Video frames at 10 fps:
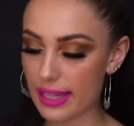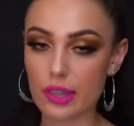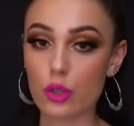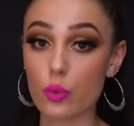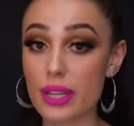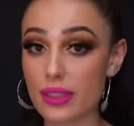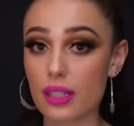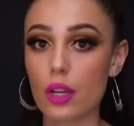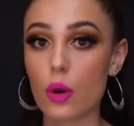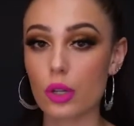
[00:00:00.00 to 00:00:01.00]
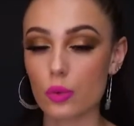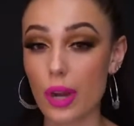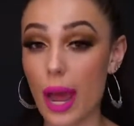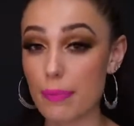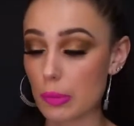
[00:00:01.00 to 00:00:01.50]
the wreath and cone are
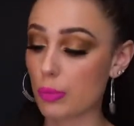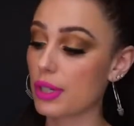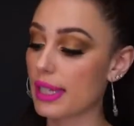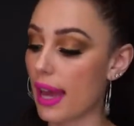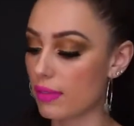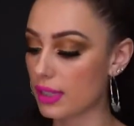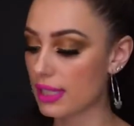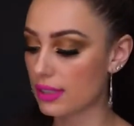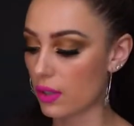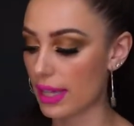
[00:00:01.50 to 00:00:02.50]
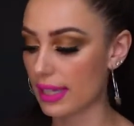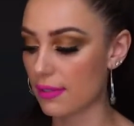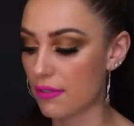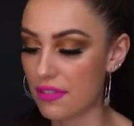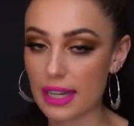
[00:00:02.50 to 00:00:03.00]
wrapped pretty heavily so they
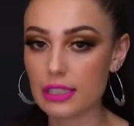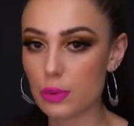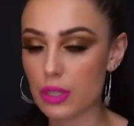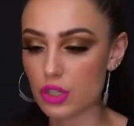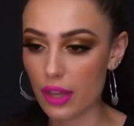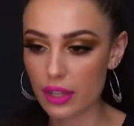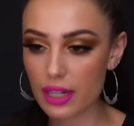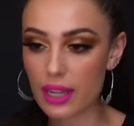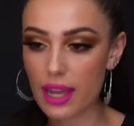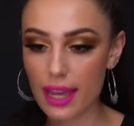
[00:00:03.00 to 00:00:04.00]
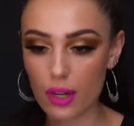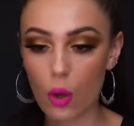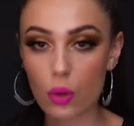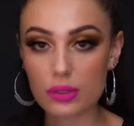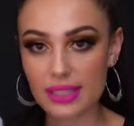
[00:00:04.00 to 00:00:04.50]
can fit into each other and
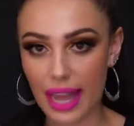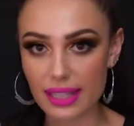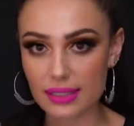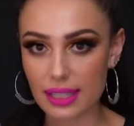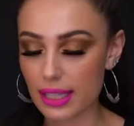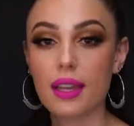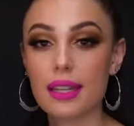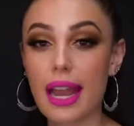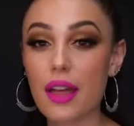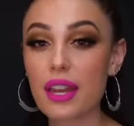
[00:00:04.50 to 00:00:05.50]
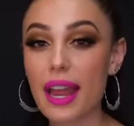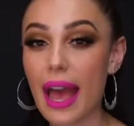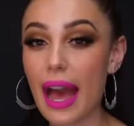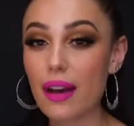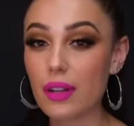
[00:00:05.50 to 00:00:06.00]
hold tightly. Now that I
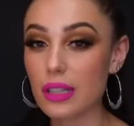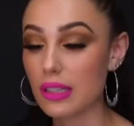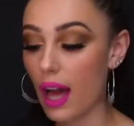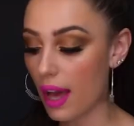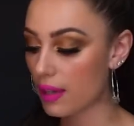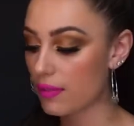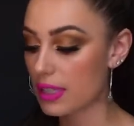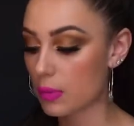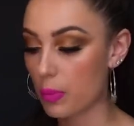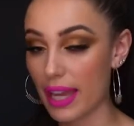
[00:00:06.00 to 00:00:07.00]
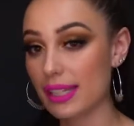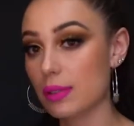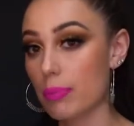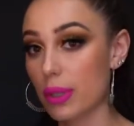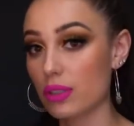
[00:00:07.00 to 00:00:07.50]
have a lot of this
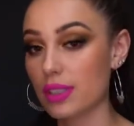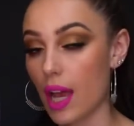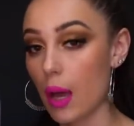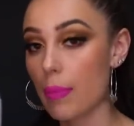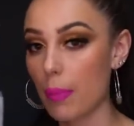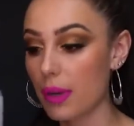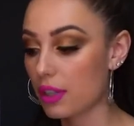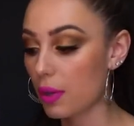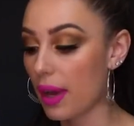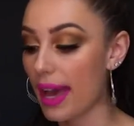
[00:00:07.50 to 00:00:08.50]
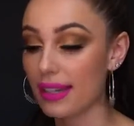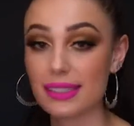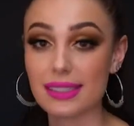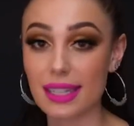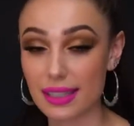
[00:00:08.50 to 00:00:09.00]
base built up, I'm gonna go ahead and
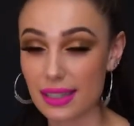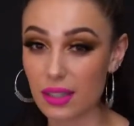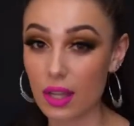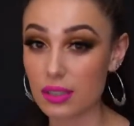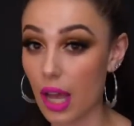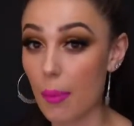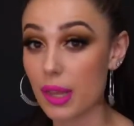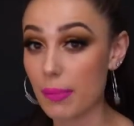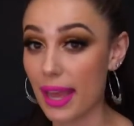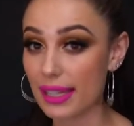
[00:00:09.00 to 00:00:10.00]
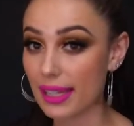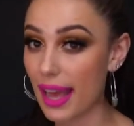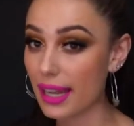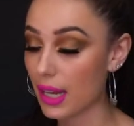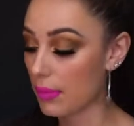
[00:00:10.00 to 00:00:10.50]
stick this on top of the mannequin
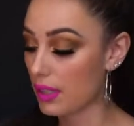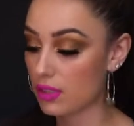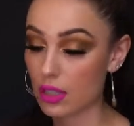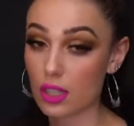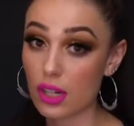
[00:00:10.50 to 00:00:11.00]
head, and I'm gonna secure it